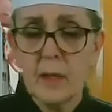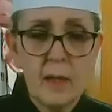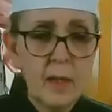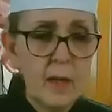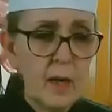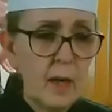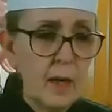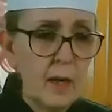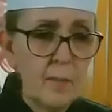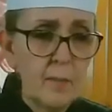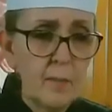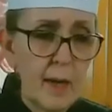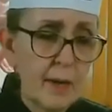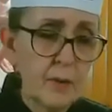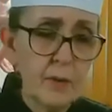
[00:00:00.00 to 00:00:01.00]

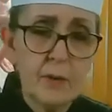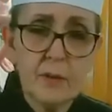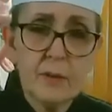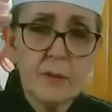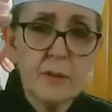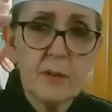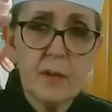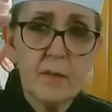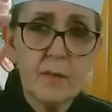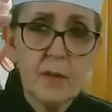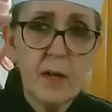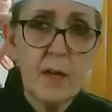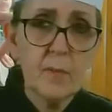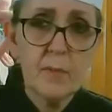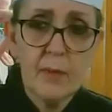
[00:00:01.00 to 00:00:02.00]
I don't use the
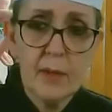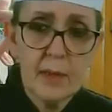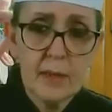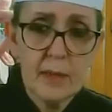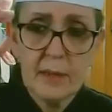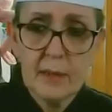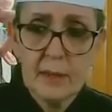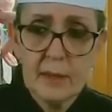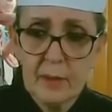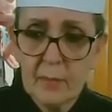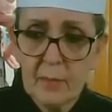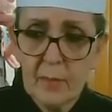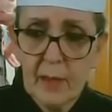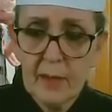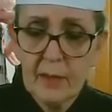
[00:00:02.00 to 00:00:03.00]
Stovetop brand. It didn't really
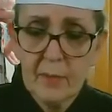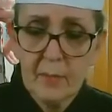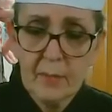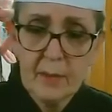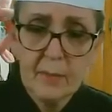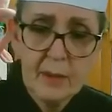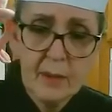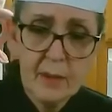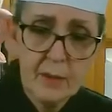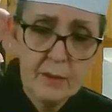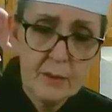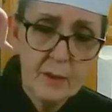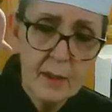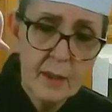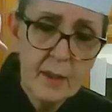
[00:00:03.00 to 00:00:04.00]
matter to me because
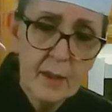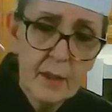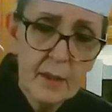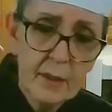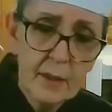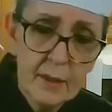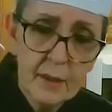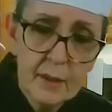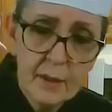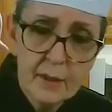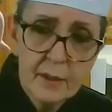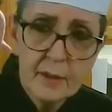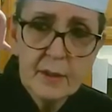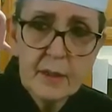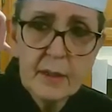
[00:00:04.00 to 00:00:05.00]

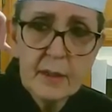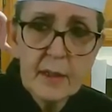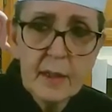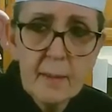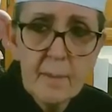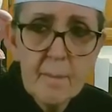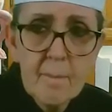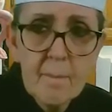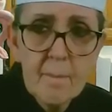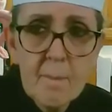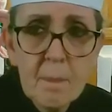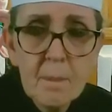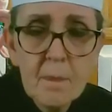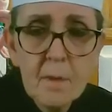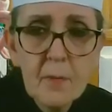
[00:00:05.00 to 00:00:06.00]
The
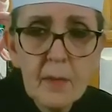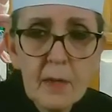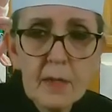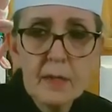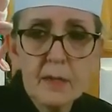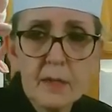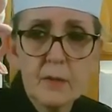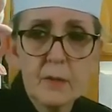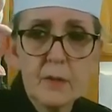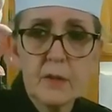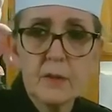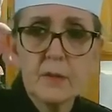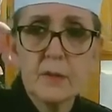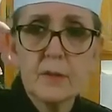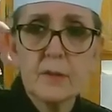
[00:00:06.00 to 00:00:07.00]
brand I do
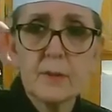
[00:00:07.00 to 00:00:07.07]
use,